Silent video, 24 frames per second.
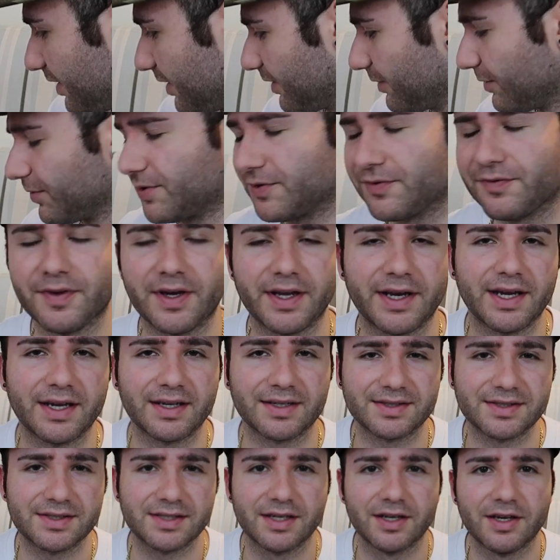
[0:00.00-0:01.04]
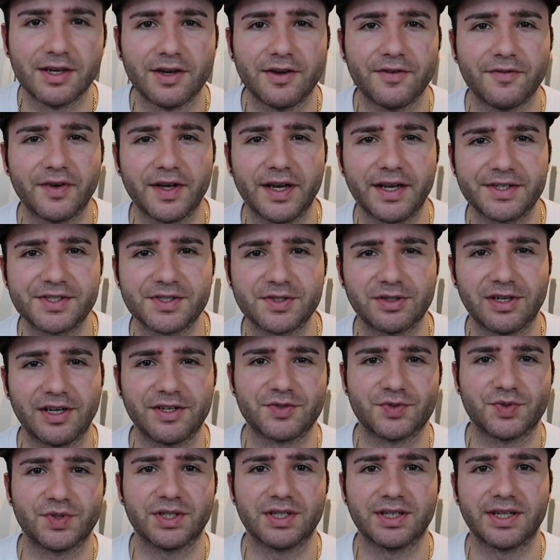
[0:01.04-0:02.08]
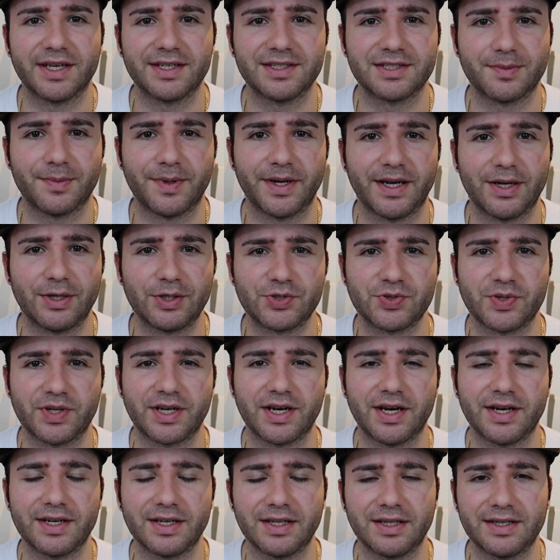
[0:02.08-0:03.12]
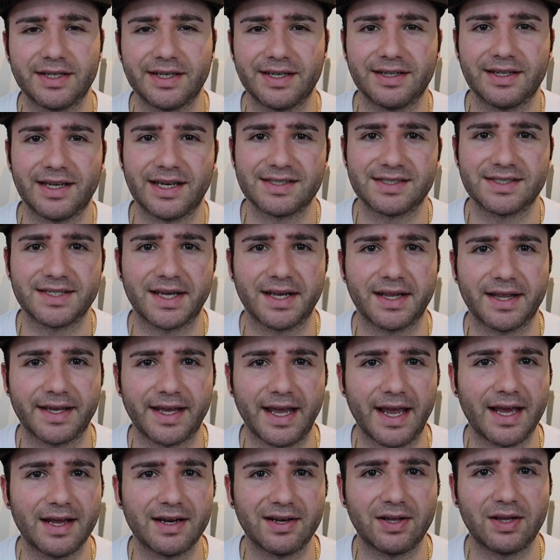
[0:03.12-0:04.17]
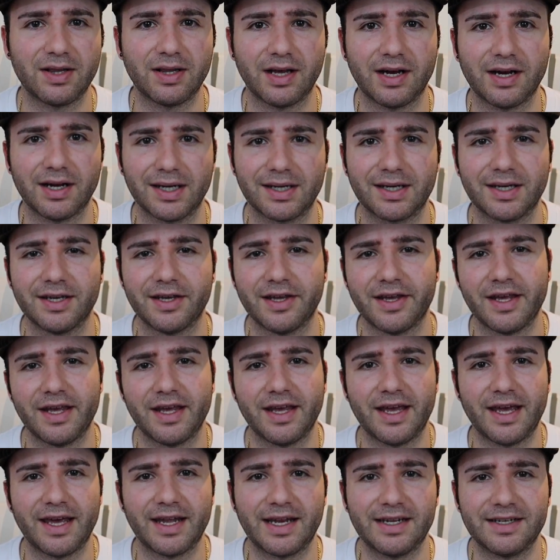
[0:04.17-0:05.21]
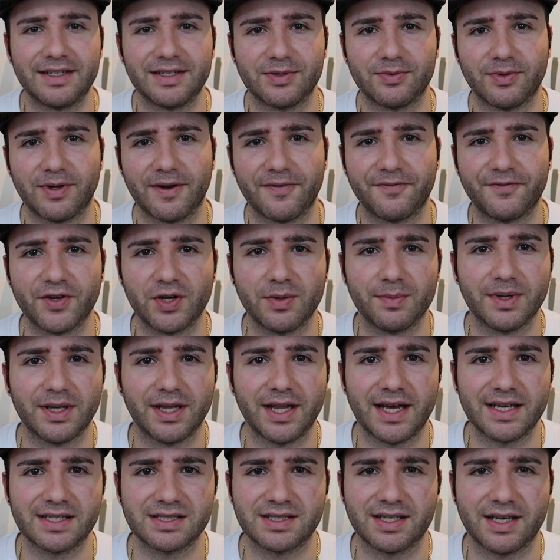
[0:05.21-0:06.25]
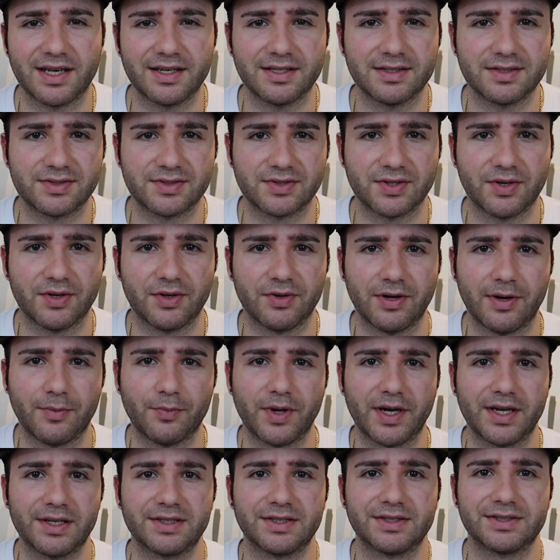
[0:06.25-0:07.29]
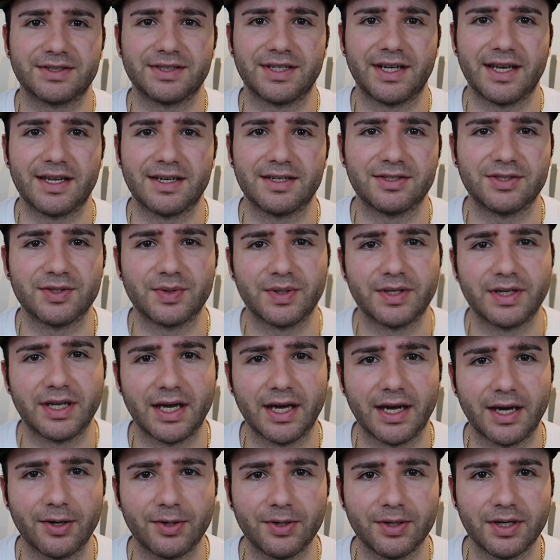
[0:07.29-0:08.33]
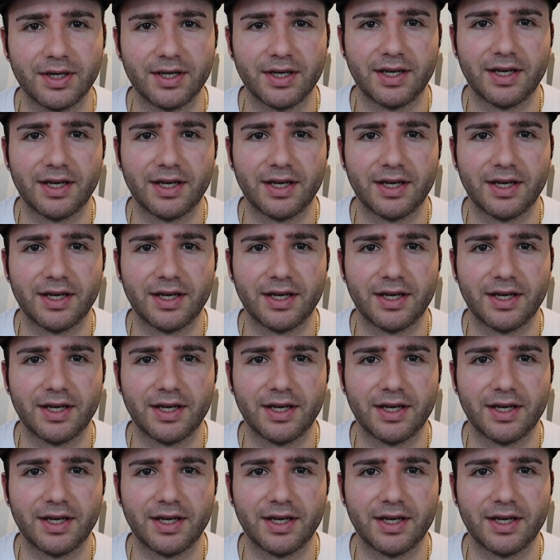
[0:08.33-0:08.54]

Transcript: It was FedEx. FedEx arrives really late to my house, so I got it late last night at like 8 o'clock, and I didn't want to film it last night, so I'm waiting till today to do it now.